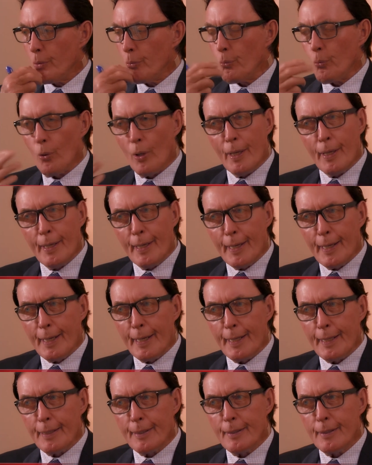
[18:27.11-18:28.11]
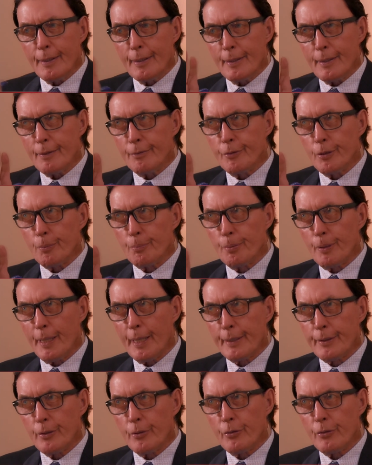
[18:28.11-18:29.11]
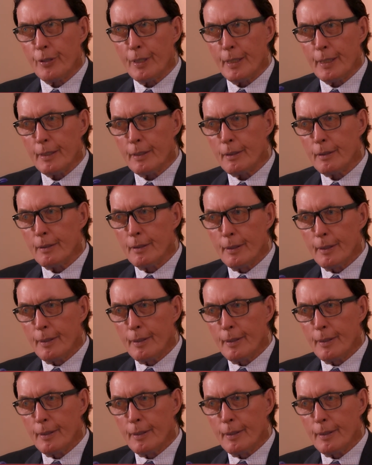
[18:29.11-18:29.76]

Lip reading: why, if you're practicing